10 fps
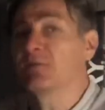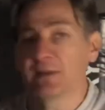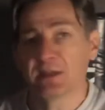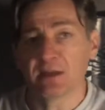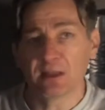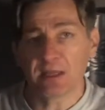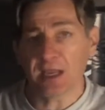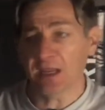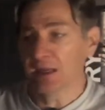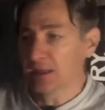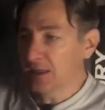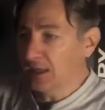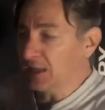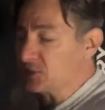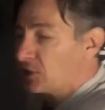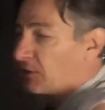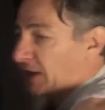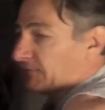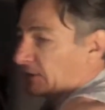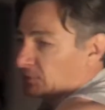at the end of the day. And so
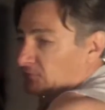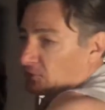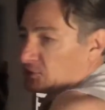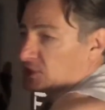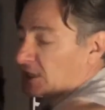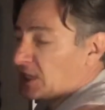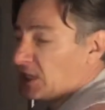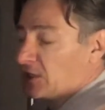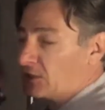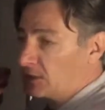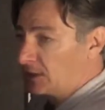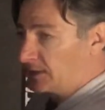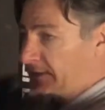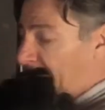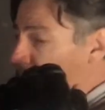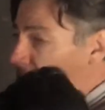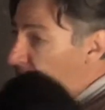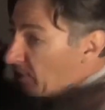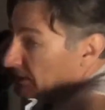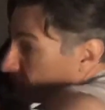if I reverse it here, I'm
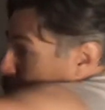kind of